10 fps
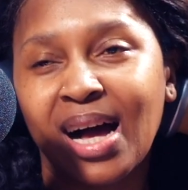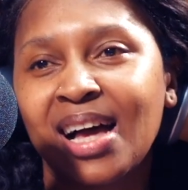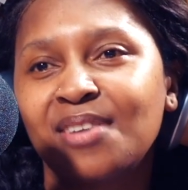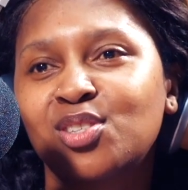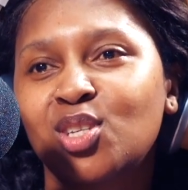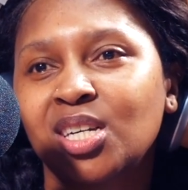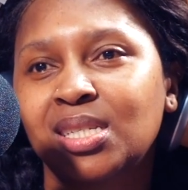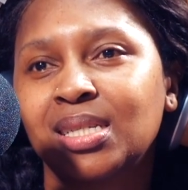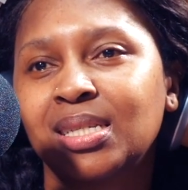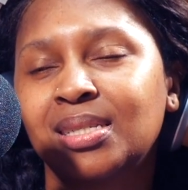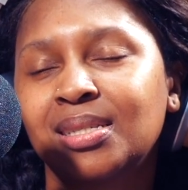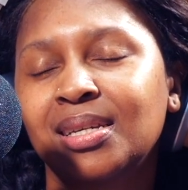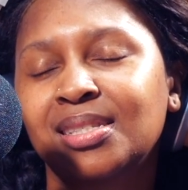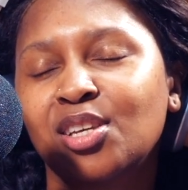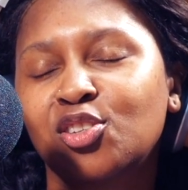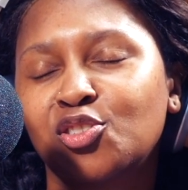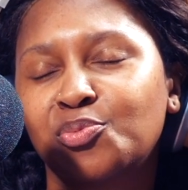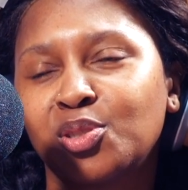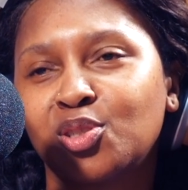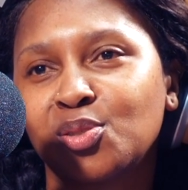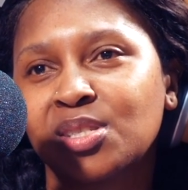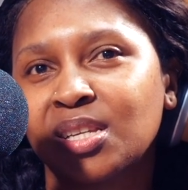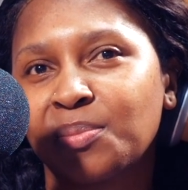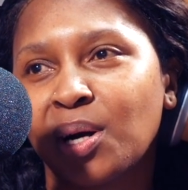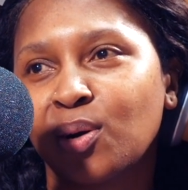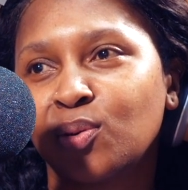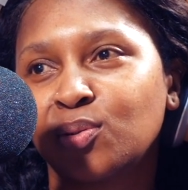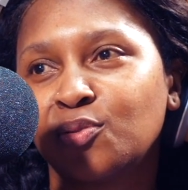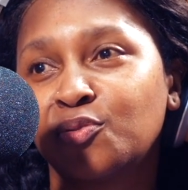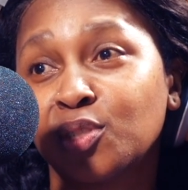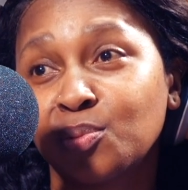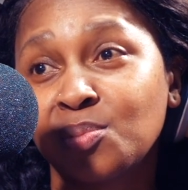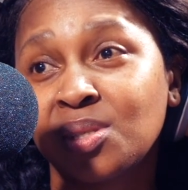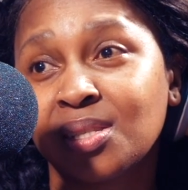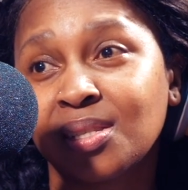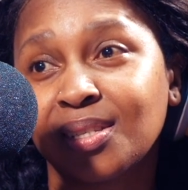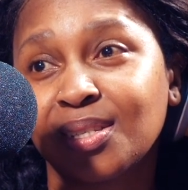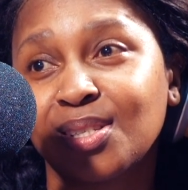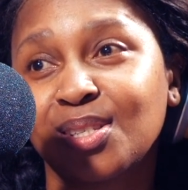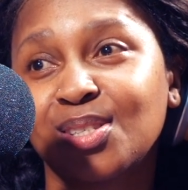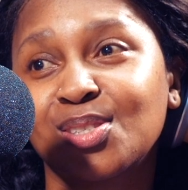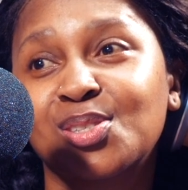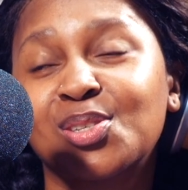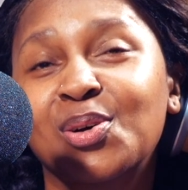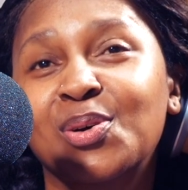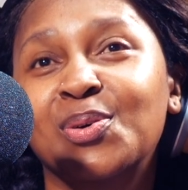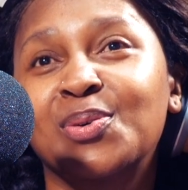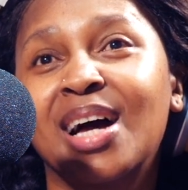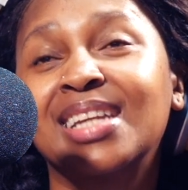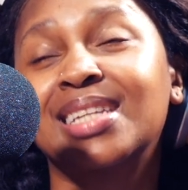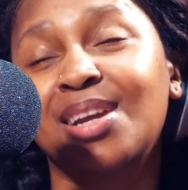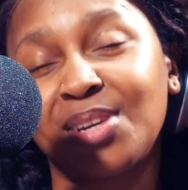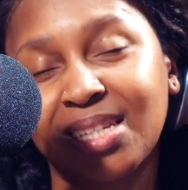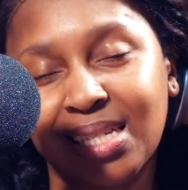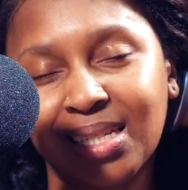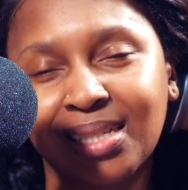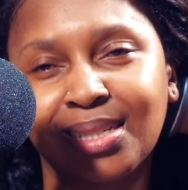I have started executive producing my own films. And directing.